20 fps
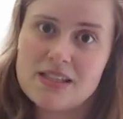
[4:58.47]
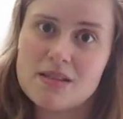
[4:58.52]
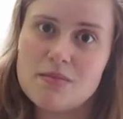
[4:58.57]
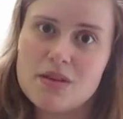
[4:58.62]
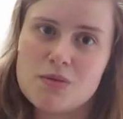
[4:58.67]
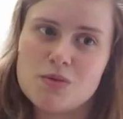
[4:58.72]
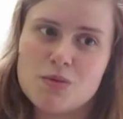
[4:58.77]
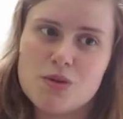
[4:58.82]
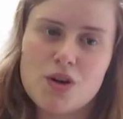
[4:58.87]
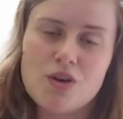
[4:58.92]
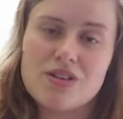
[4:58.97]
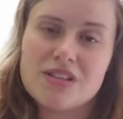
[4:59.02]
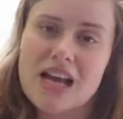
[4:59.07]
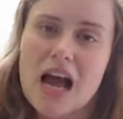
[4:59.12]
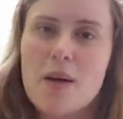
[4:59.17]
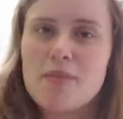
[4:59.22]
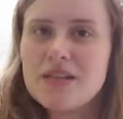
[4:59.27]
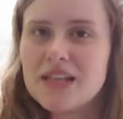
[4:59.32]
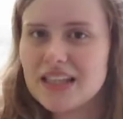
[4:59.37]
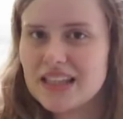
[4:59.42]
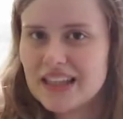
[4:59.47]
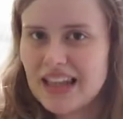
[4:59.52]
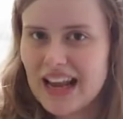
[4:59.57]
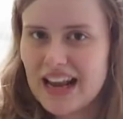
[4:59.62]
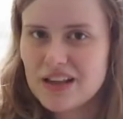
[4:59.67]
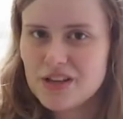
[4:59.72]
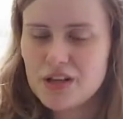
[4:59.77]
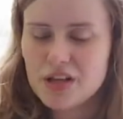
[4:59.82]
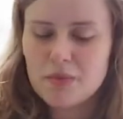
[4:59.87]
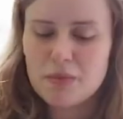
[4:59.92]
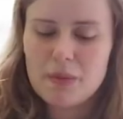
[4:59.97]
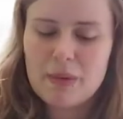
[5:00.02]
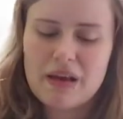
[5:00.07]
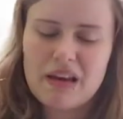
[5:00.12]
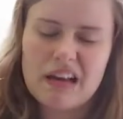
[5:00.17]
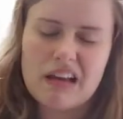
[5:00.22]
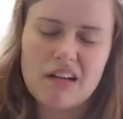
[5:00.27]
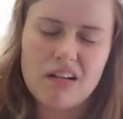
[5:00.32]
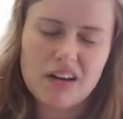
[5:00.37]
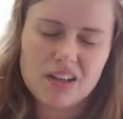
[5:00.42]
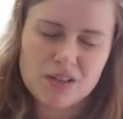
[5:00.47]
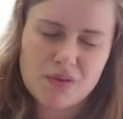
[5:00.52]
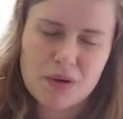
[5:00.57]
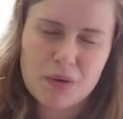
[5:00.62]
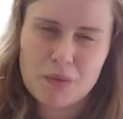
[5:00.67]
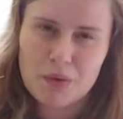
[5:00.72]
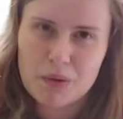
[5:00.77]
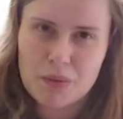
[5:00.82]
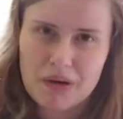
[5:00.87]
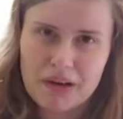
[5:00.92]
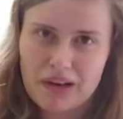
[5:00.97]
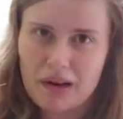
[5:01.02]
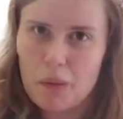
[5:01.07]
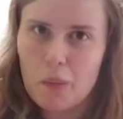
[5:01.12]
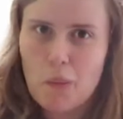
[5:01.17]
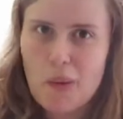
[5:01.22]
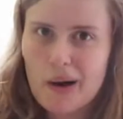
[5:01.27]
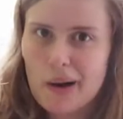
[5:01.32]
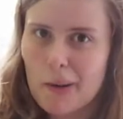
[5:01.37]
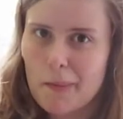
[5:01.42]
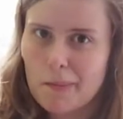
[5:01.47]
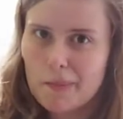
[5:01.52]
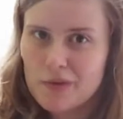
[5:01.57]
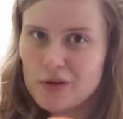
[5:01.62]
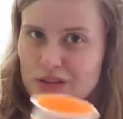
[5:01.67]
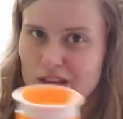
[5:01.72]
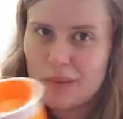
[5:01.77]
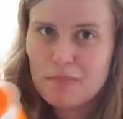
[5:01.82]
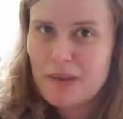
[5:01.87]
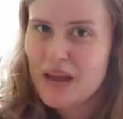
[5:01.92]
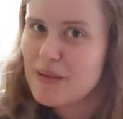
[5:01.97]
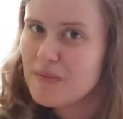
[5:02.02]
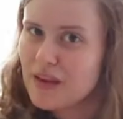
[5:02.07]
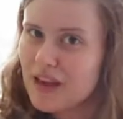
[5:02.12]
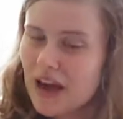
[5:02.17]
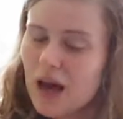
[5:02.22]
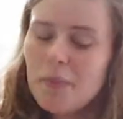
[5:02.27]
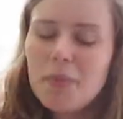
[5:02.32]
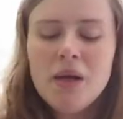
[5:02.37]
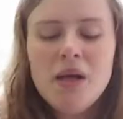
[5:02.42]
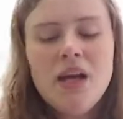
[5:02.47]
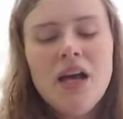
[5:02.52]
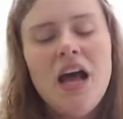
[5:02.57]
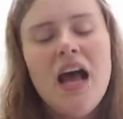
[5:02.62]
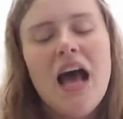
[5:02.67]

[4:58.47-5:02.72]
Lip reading: Sometimes when you're adapting things, you can be a bit like, oh, I don't really want to look like I'm wearing, using a baby cap.